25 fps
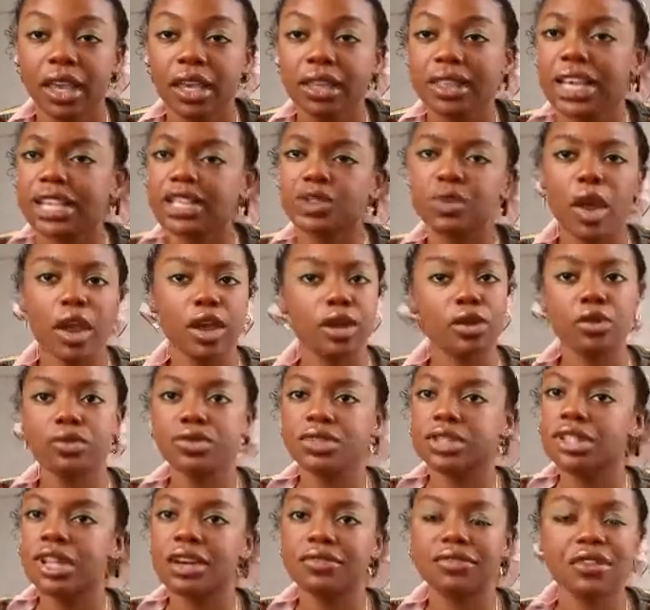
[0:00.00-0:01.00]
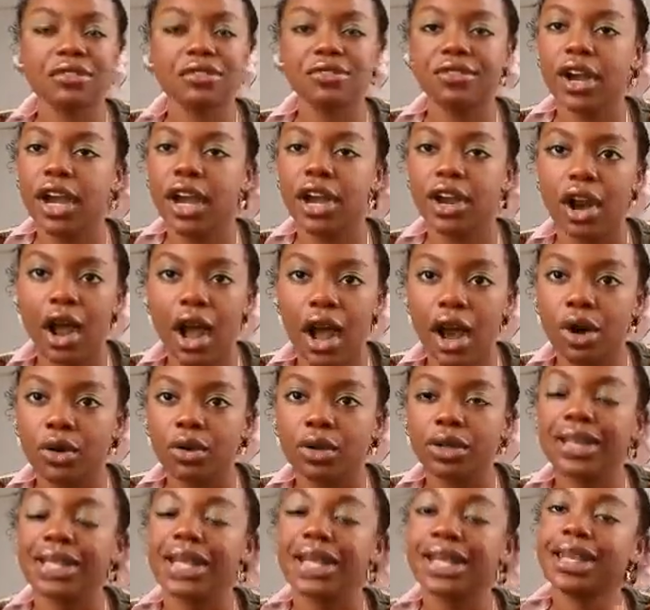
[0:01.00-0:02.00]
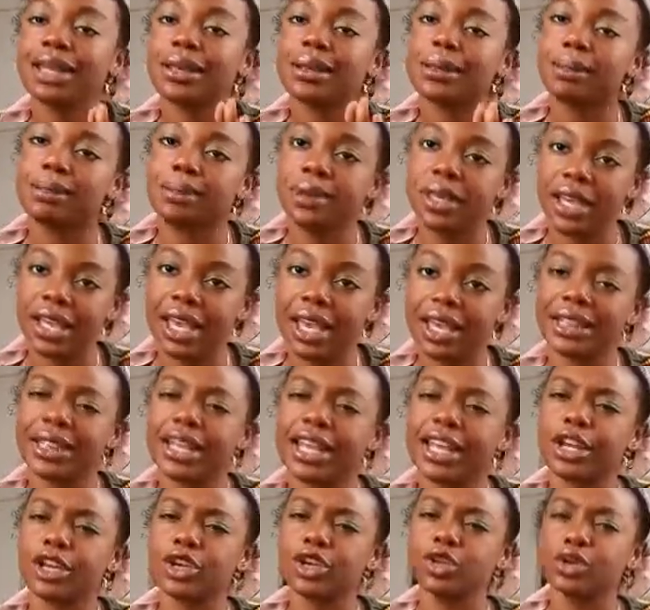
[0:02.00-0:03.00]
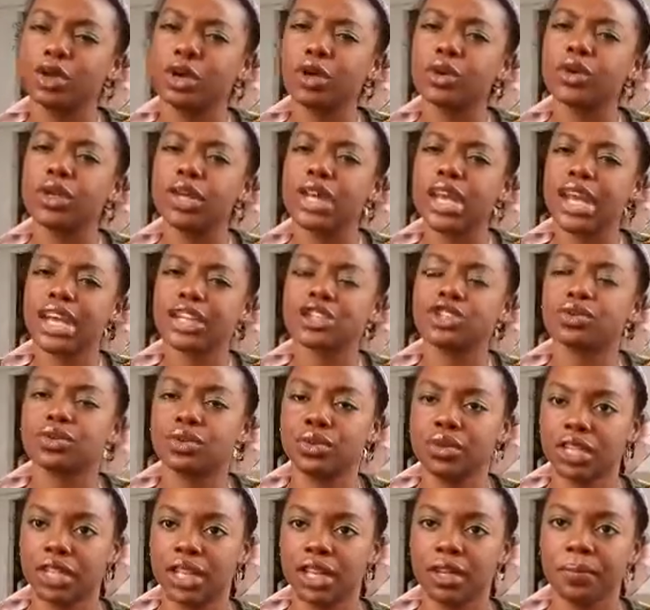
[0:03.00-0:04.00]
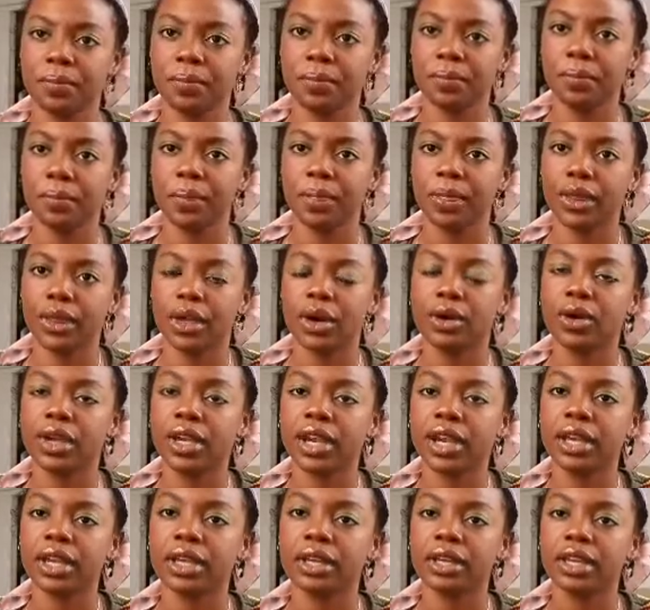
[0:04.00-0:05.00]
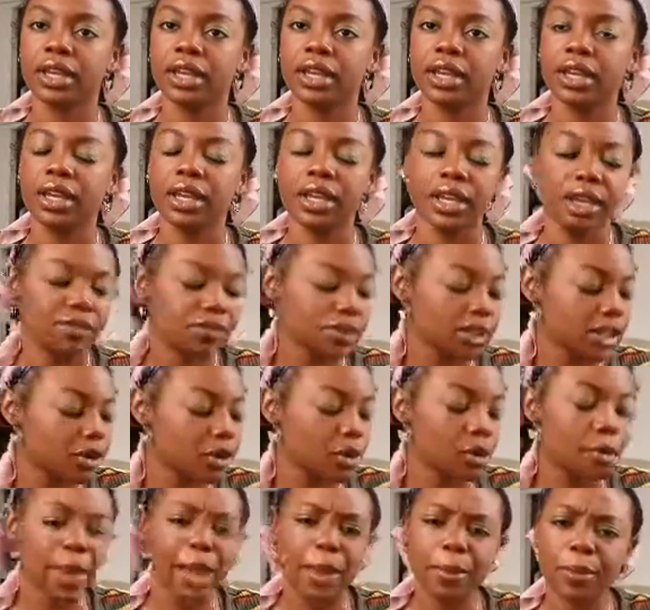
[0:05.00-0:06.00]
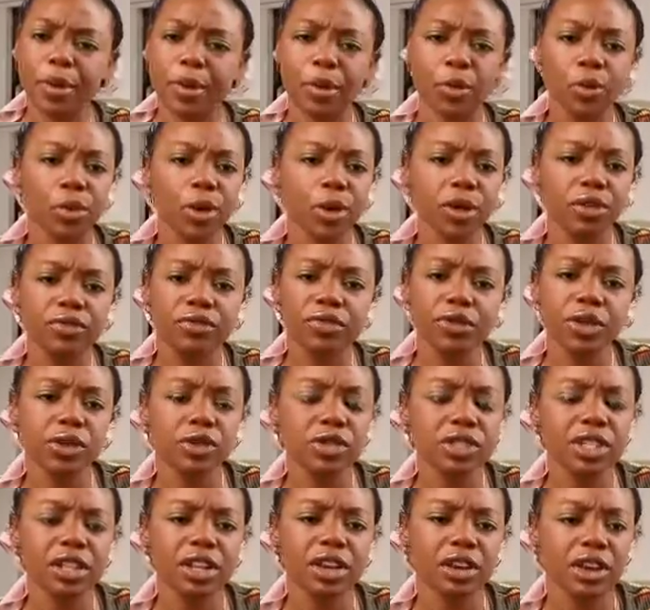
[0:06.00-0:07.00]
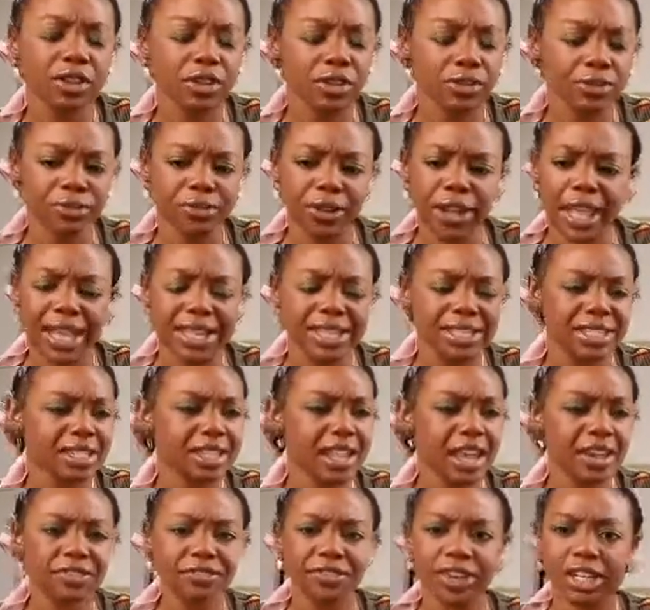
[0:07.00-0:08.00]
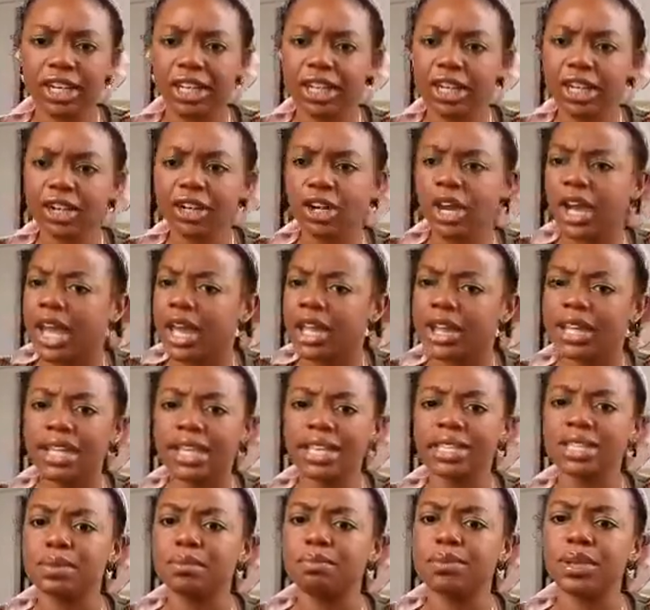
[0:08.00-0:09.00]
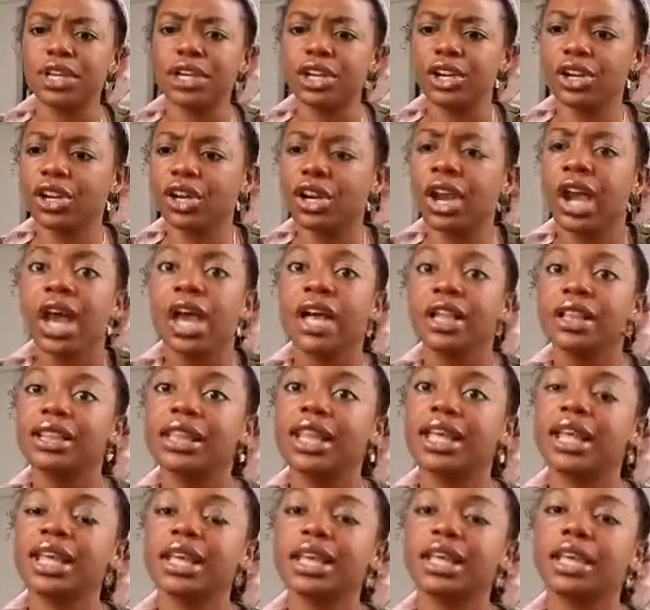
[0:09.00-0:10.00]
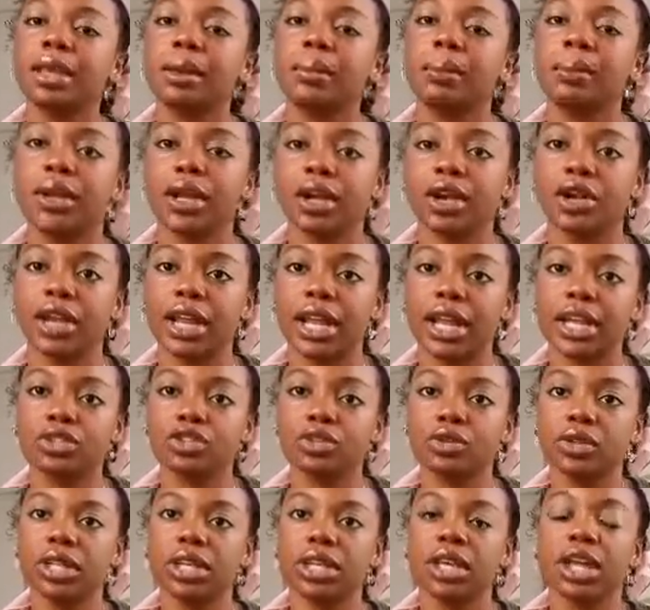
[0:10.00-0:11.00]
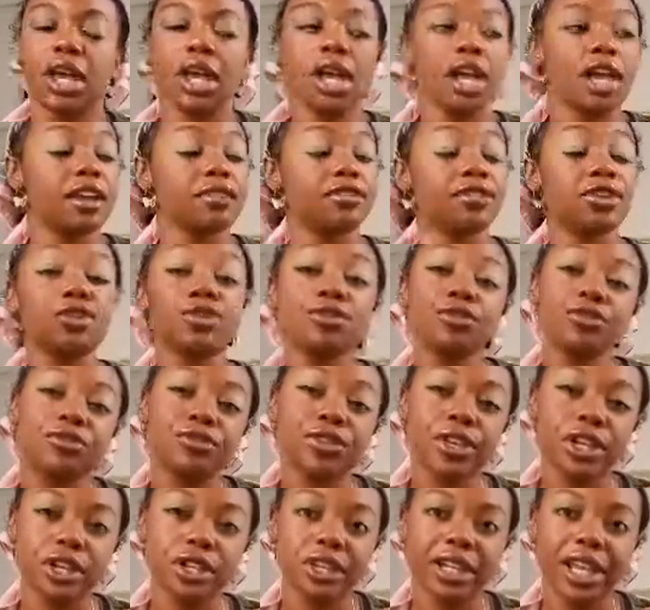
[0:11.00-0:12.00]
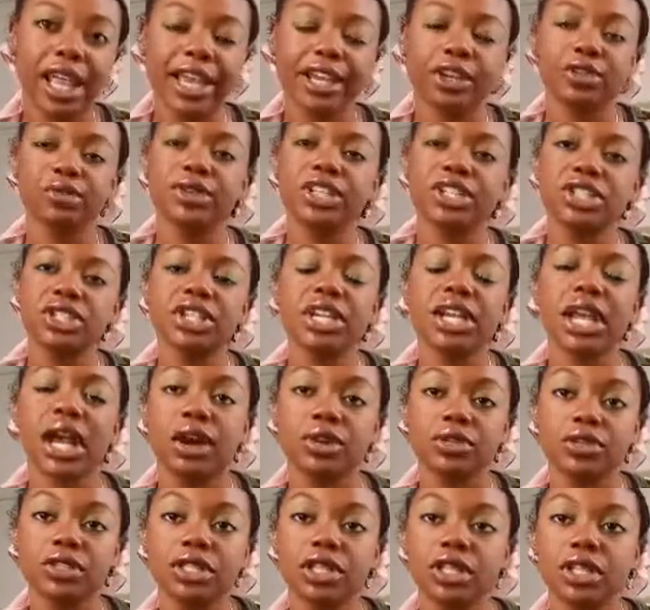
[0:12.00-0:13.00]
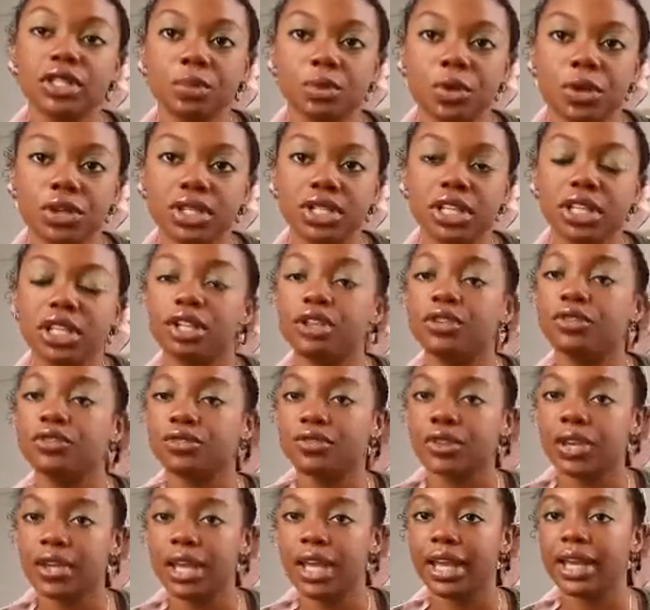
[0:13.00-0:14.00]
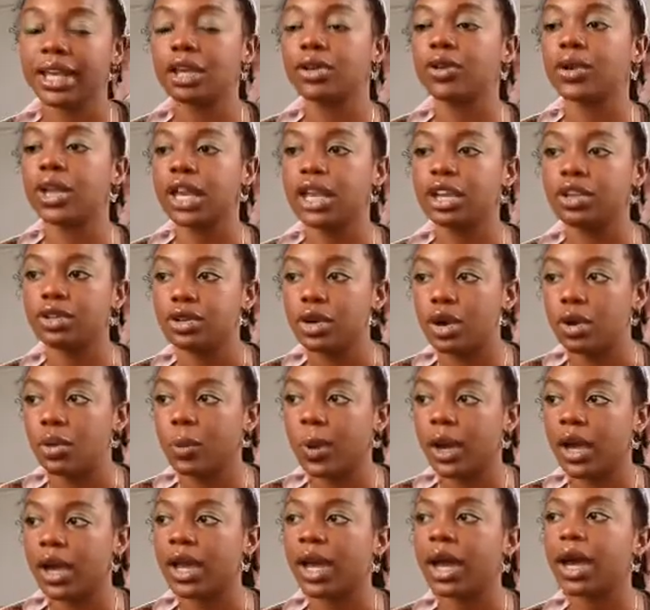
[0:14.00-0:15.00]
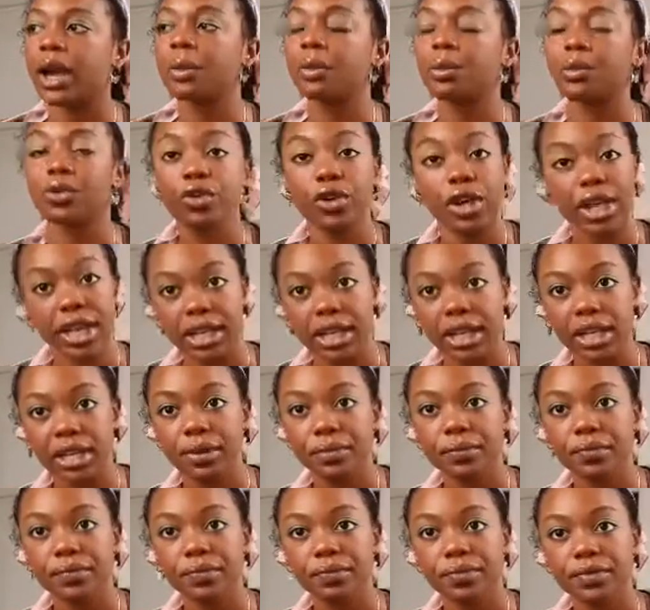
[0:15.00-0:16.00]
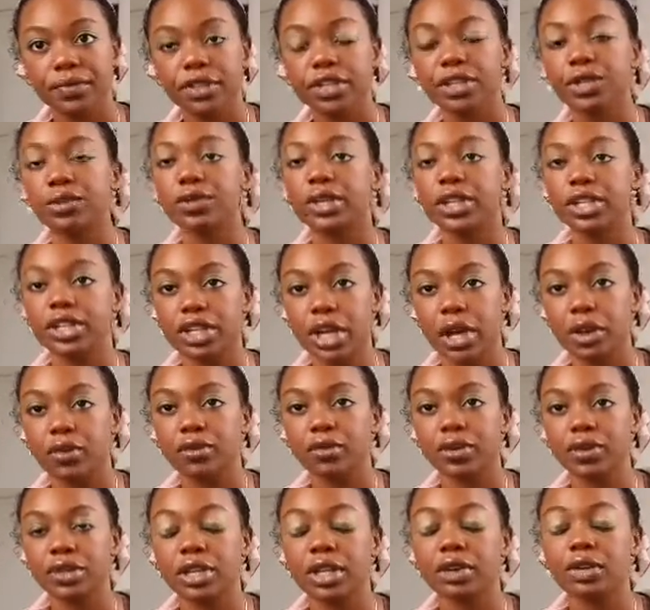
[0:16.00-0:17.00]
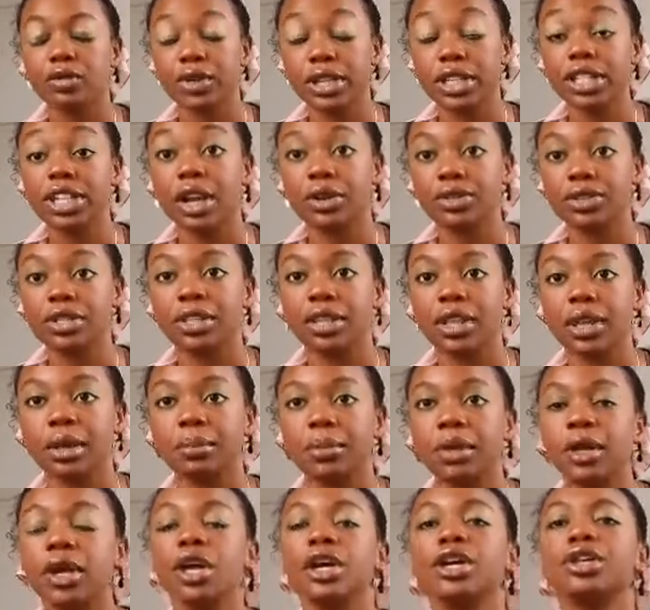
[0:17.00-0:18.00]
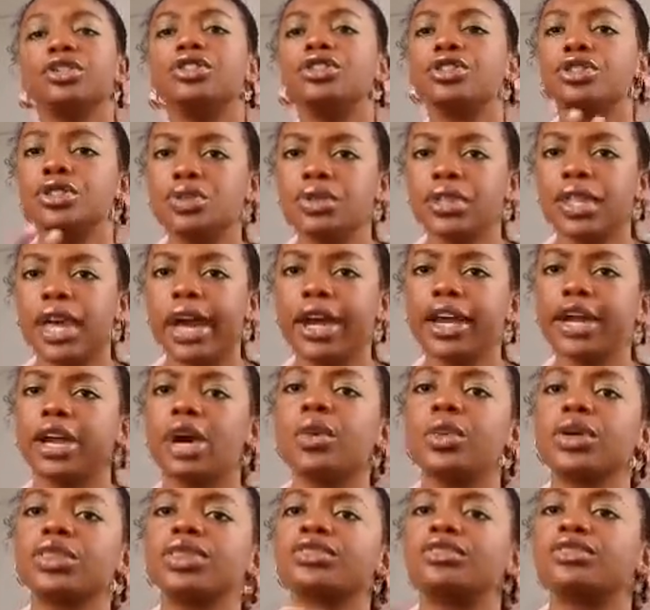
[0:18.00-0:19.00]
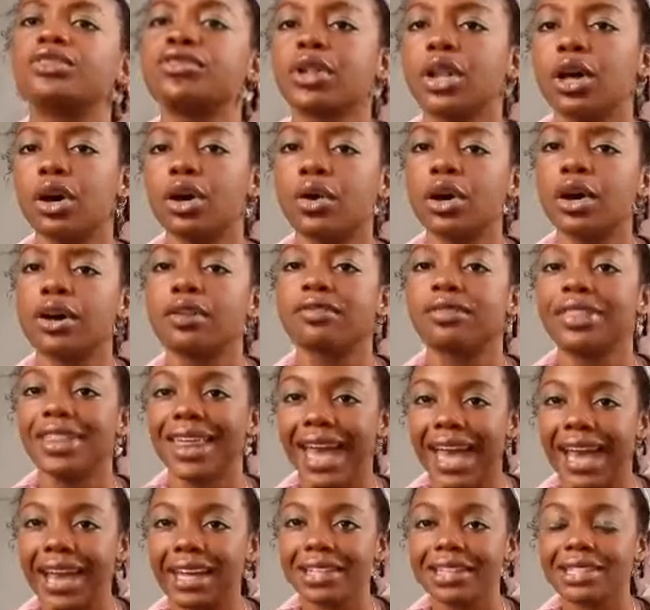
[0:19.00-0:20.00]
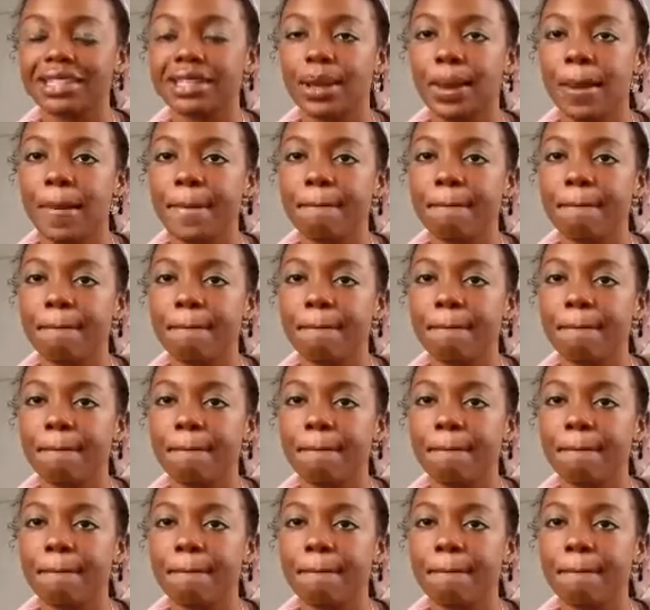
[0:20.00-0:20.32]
That's why you don't snuff the fire out. Let it be and let it grow naturally. Okay. If a little paper and wood flies in that fire and it gets bigger, let it get bigger naturally. If you feel like reaching out to this person and you feel like, okay, you know what? I'm ready to reach out to them. Do that. Go with the flow of that.